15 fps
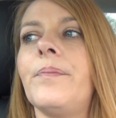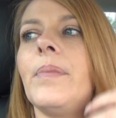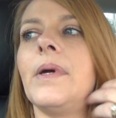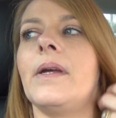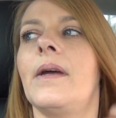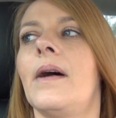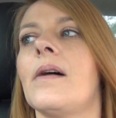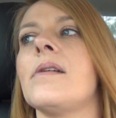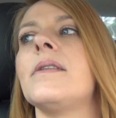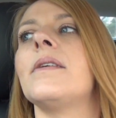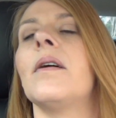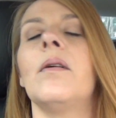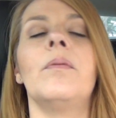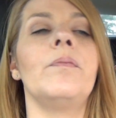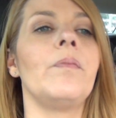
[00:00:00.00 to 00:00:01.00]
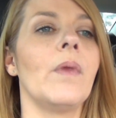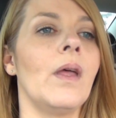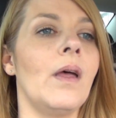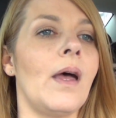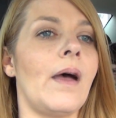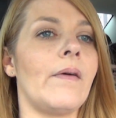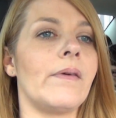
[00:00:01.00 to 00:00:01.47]
But yeah, so
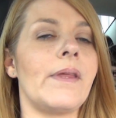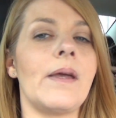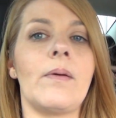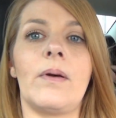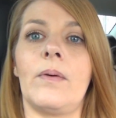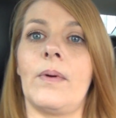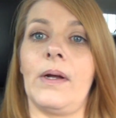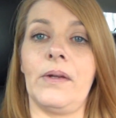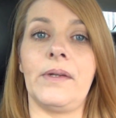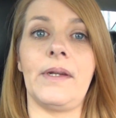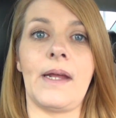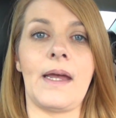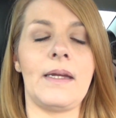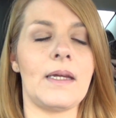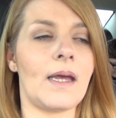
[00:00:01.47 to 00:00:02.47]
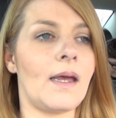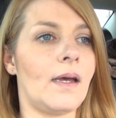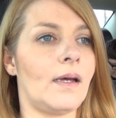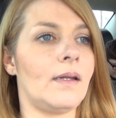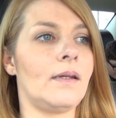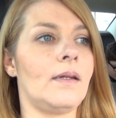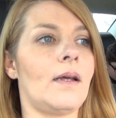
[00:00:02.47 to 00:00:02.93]
everything went well today,
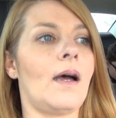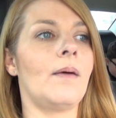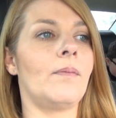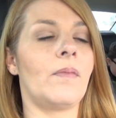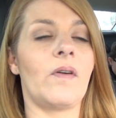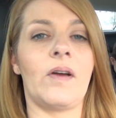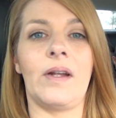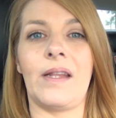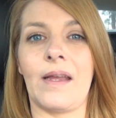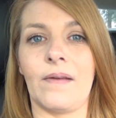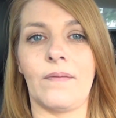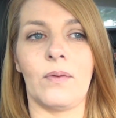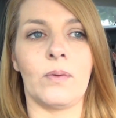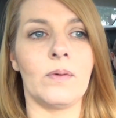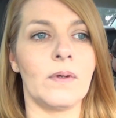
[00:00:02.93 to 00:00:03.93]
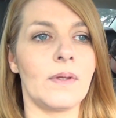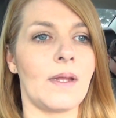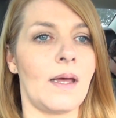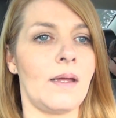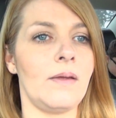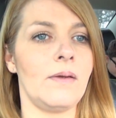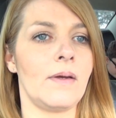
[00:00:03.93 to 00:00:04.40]
and I'm very thankful
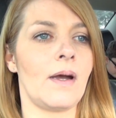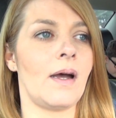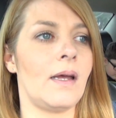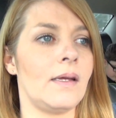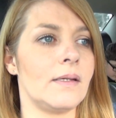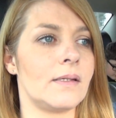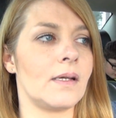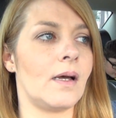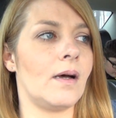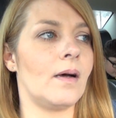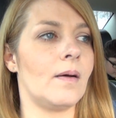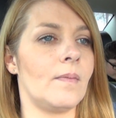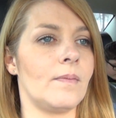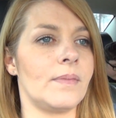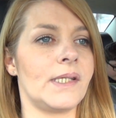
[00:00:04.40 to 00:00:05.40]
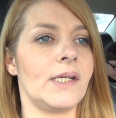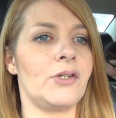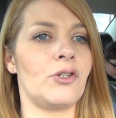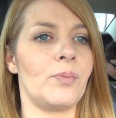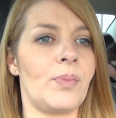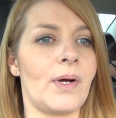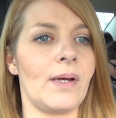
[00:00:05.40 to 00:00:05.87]
that you guys sent
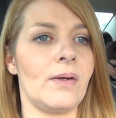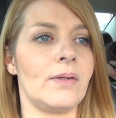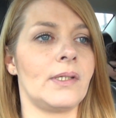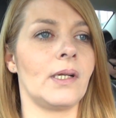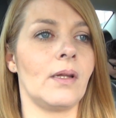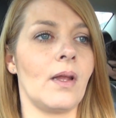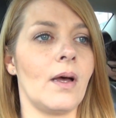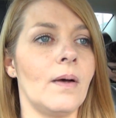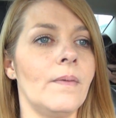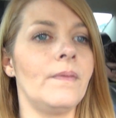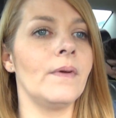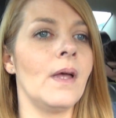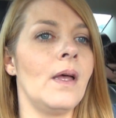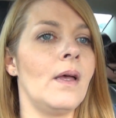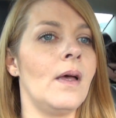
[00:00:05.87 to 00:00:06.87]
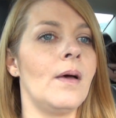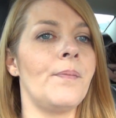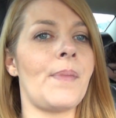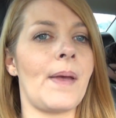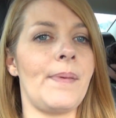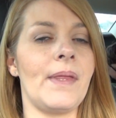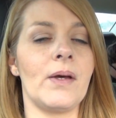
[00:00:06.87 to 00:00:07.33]
your prayers and love.
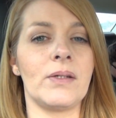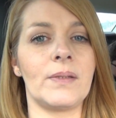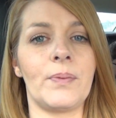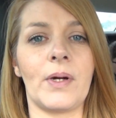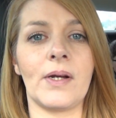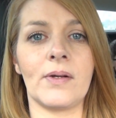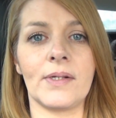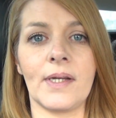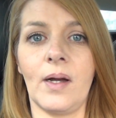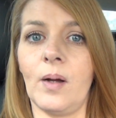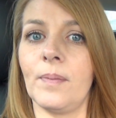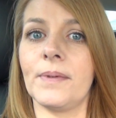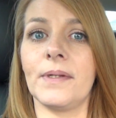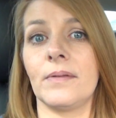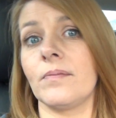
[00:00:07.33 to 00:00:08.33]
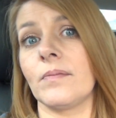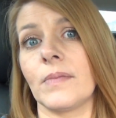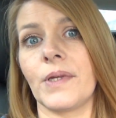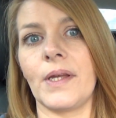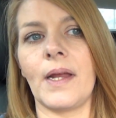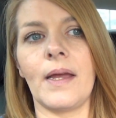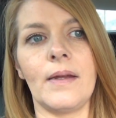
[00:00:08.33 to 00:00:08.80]
Maybe those prayers helped
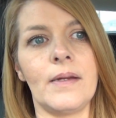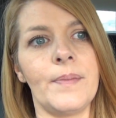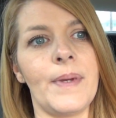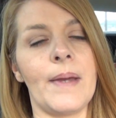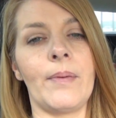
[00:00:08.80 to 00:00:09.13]
today to be